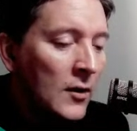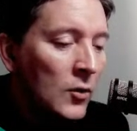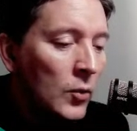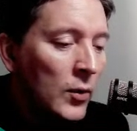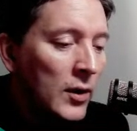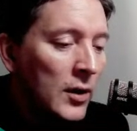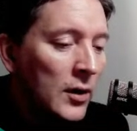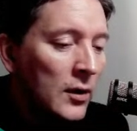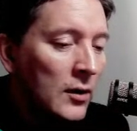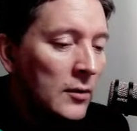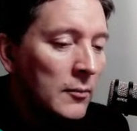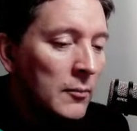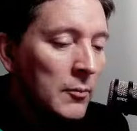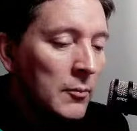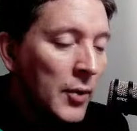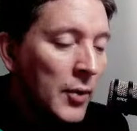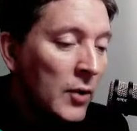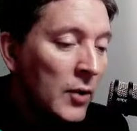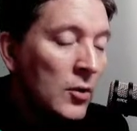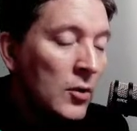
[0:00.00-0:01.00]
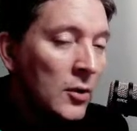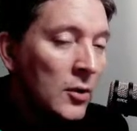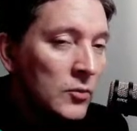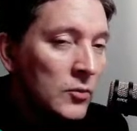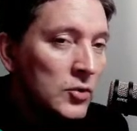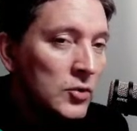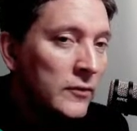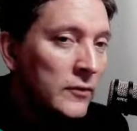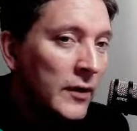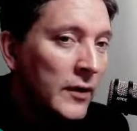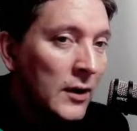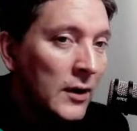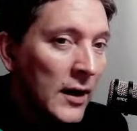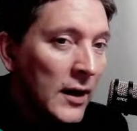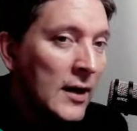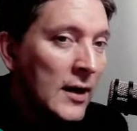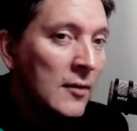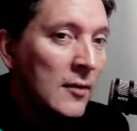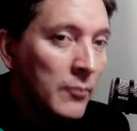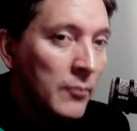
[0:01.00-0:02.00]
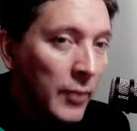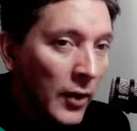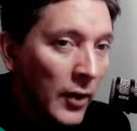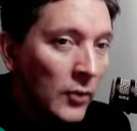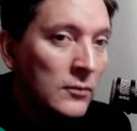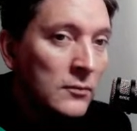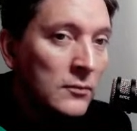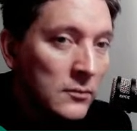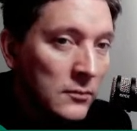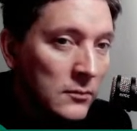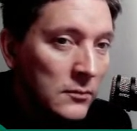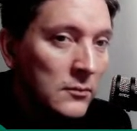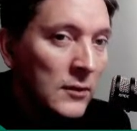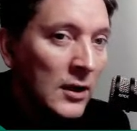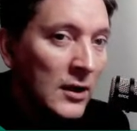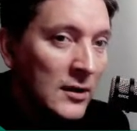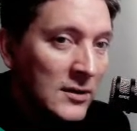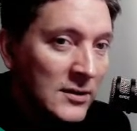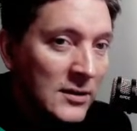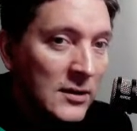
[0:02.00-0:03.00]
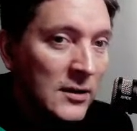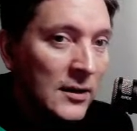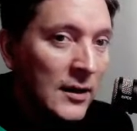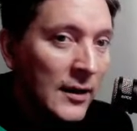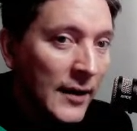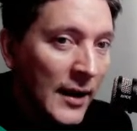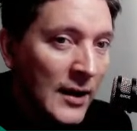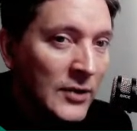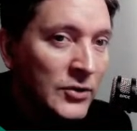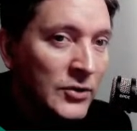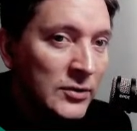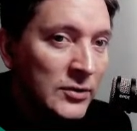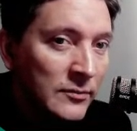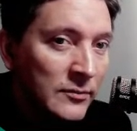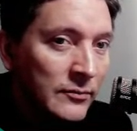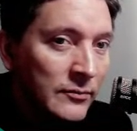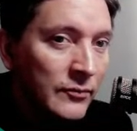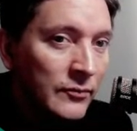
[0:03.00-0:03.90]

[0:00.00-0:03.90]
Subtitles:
where Brown comes over and Lenny and Brown, you can see the connection.